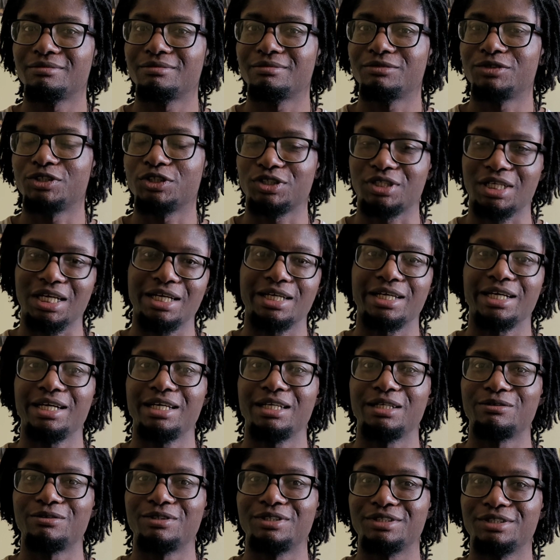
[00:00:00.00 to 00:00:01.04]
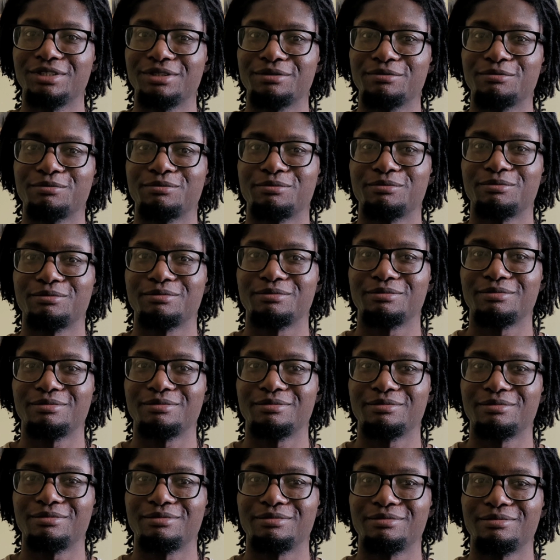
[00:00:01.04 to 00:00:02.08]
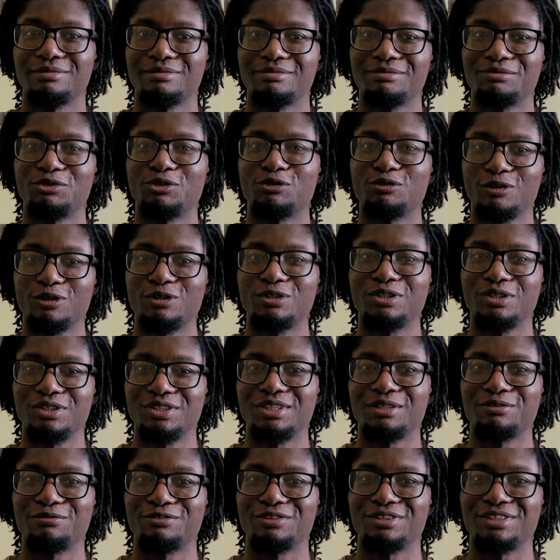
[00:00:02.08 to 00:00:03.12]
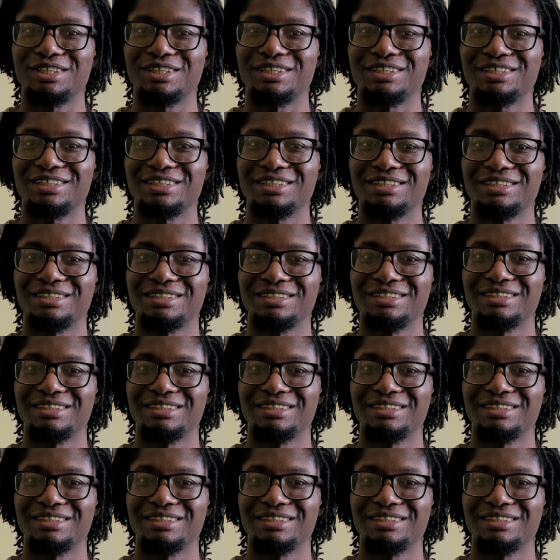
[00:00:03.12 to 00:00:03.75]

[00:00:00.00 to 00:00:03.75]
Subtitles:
just like Halo is, with photosynthesis.